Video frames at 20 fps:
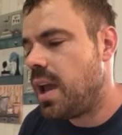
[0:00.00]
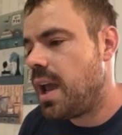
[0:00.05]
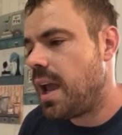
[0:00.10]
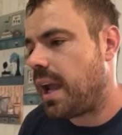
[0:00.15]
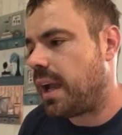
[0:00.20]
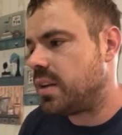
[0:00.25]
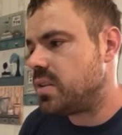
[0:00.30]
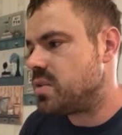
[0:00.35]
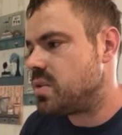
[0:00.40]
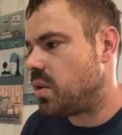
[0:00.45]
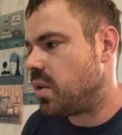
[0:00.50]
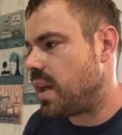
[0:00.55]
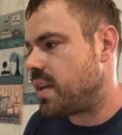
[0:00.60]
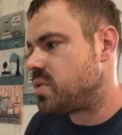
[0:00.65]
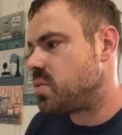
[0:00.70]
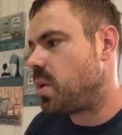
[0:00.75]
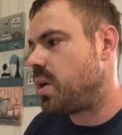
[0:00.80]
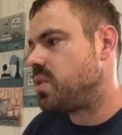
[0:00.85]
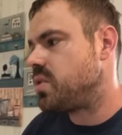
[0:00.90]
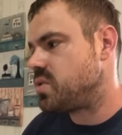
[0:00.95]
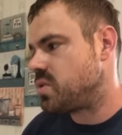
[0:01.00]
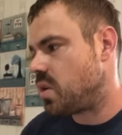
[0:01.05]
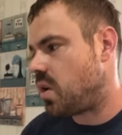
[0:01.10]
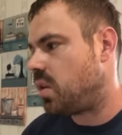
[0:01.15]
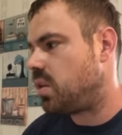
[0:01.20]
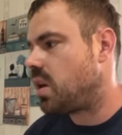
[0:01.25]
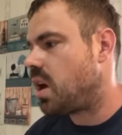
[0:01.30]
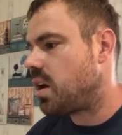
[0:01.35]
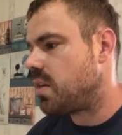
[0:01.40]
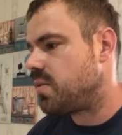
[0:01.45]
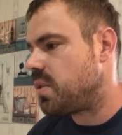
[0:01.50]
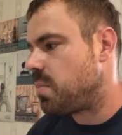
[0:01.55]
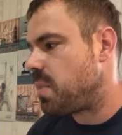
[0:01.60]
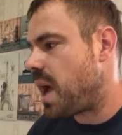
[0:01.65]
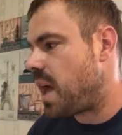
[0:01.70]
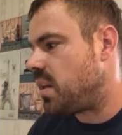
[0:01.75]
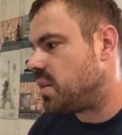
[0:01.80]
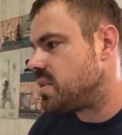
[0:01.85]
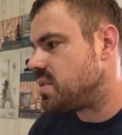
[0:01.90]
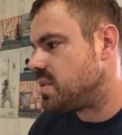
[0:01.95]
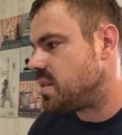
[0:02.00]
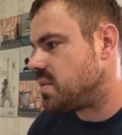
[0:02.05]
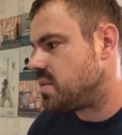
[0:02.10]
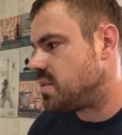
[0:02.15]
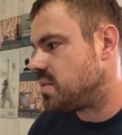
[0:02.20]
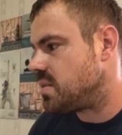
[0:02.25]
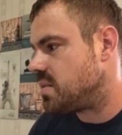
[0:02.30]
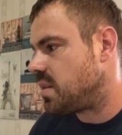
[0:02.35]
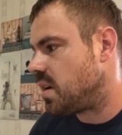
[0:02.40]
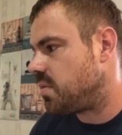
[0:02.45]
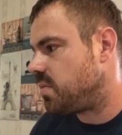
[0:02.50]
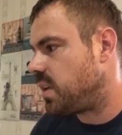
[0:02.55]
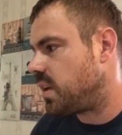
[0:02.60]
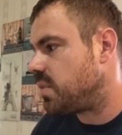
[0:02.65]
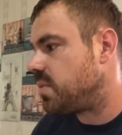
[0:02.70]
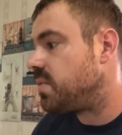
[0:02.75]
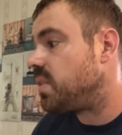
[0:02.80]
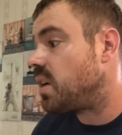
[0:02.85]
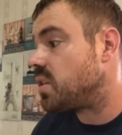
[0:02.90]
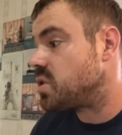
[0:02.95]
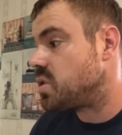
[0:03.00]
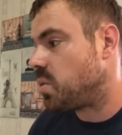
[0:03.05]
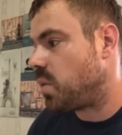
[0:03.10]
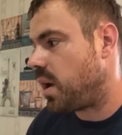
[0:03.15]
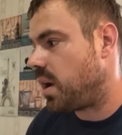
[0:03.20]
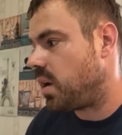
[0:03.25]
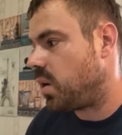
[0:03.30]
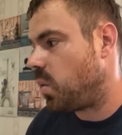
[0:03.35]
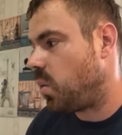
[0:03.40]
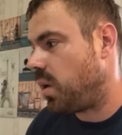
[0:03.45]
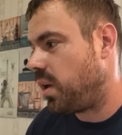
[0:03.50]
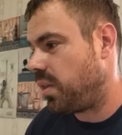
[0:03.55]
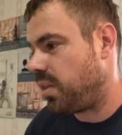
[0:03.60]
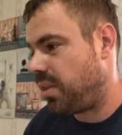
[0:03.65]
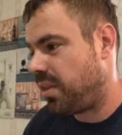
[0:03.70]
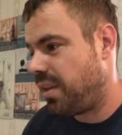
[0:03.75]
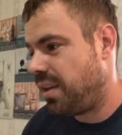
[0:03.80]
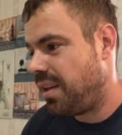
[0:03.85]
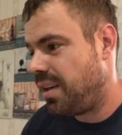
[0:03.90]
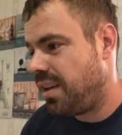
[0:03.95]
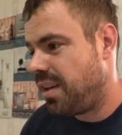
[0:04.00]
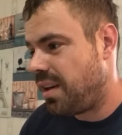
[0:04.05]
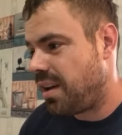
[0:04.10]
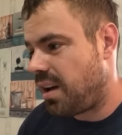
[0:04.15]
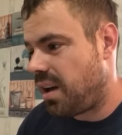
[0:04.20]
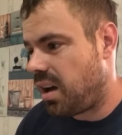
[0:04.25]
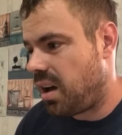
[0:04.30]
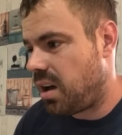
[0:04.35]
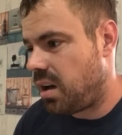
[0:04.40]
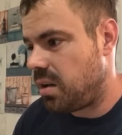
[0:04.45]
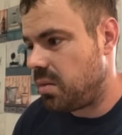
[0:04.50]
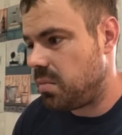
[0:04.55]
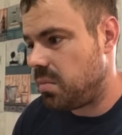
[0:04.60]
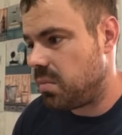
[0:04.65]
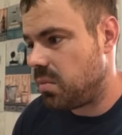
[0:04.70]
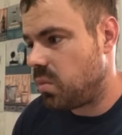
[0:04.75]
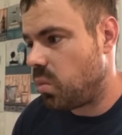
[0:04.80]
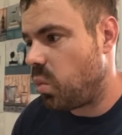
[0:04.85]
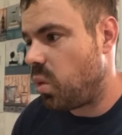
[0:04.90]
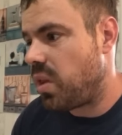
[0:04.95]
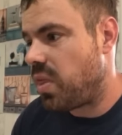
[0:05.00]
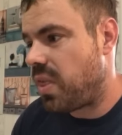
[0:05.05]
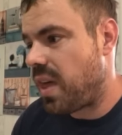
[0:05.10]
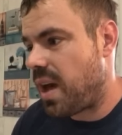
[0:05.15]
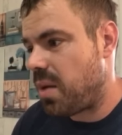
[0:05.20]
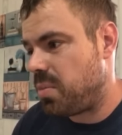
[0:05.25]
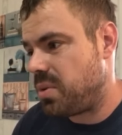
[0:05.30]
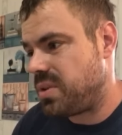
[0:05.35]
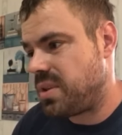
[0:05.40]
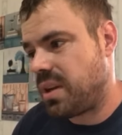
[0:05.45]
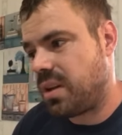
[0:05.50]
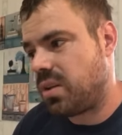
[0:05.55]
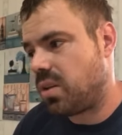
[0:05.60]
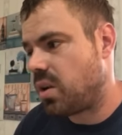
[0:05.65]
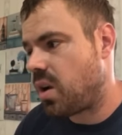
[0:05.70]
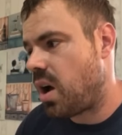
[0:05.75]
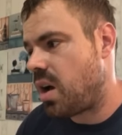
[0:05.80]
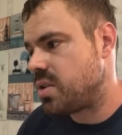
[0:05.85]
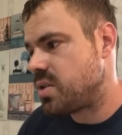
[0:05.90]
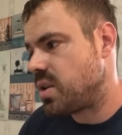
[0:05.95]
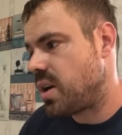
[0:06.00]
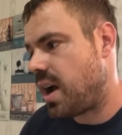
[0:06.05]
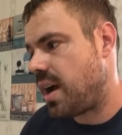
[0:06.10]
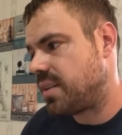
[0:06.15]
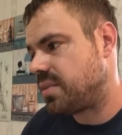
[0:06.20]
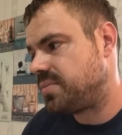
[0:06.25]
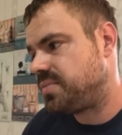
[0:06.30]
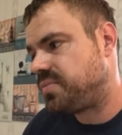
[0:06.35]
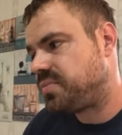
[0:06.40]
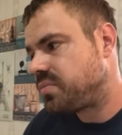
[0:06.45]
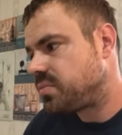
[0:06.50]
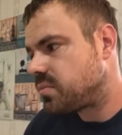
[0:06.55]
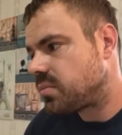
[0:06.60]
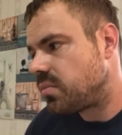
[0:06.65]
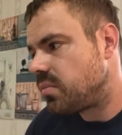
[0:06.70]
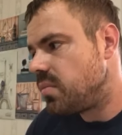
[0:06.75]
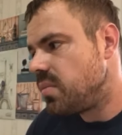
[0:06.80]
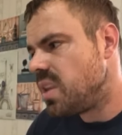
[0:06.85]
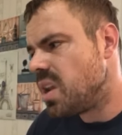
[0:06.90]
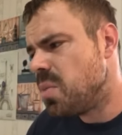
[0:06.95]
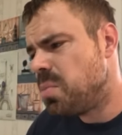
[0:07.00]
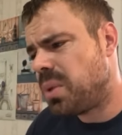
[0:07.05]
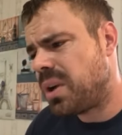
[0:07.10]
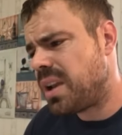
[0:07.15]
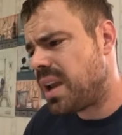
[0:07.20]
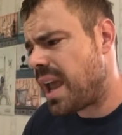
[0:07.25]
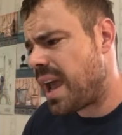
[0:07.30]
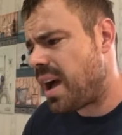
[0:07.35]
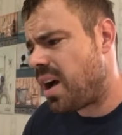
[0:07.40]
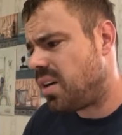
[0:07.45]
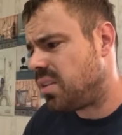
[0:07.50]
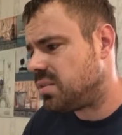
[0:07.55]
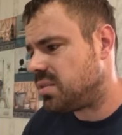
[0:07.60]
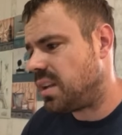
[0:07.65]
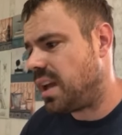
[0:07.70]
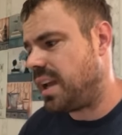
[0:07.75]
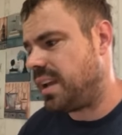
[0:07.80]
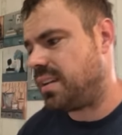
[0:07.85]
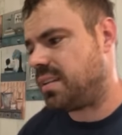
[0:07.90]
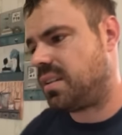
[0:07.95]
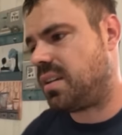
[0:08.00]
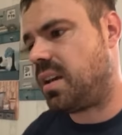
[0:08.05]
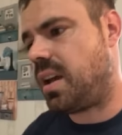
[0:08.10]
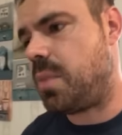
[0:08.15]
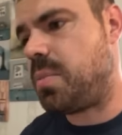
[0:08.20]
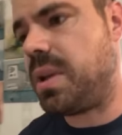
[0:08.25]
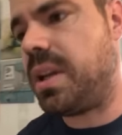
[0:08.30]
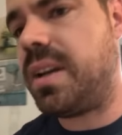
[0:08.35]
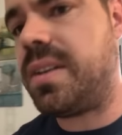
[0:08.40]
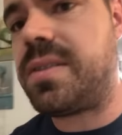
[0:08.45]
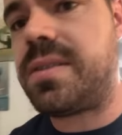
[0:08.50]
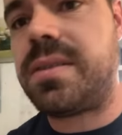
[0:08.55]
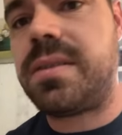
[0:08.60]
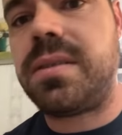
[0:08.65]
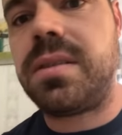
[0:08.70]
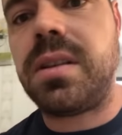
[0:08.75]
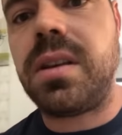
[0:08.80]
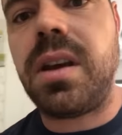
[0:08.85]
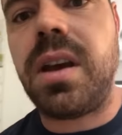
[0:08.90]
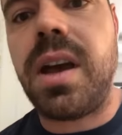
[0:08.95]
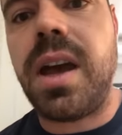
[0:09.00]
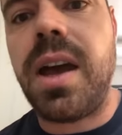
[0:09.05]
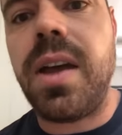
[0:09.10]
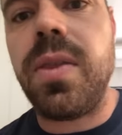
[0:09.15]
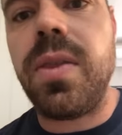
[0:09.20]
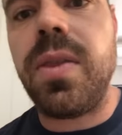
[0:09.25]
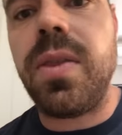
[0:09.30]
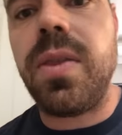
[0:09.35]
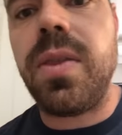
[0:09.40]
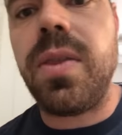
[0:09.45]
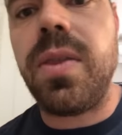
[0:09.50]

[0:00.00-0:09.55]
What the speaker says: And so that's why you saw a lot of the balances and stuff fluctuating with that particular contract. But now, it's the way